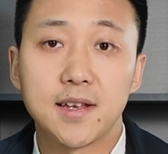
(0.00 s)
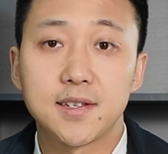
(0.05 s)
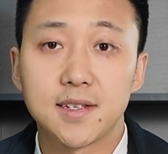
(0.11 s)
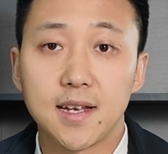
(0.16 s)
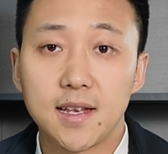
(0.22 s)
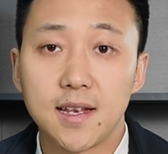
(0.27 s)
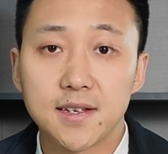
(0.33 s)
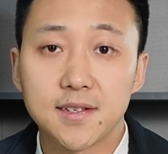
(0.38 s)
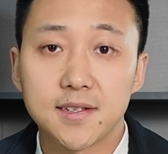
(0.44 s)
and
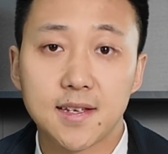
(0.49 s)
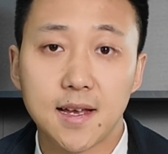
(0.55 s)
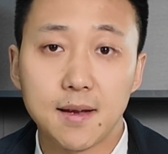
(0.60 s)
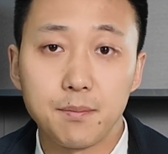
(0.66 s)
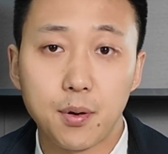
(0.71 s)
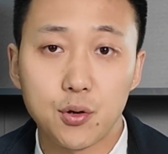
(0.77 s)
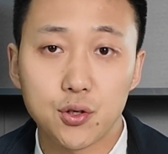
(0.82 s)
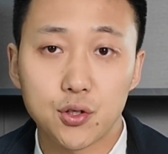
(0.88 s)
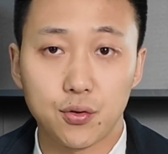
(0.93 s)
sent us
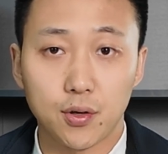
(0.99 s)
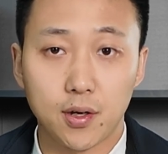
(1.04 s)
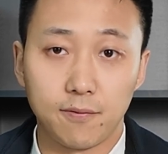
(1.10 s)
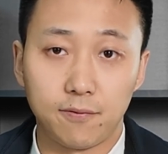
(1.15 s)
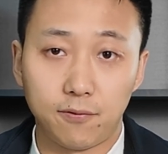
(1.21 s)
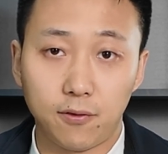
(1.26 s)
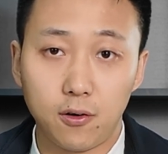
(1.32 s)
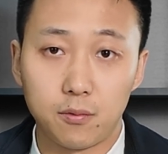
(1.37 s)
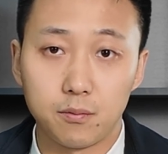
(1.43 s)
samples to
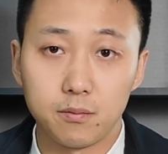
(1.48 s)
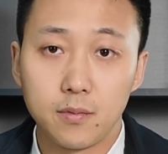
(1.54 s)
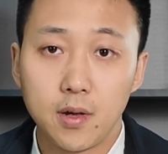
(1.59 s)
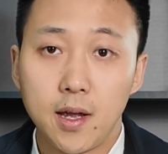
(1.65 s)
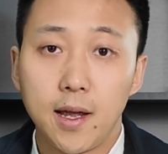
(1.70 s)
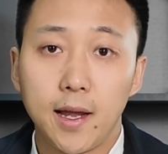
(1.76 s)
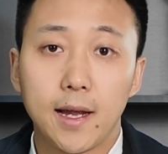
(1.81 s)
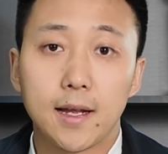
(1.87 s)
confirm.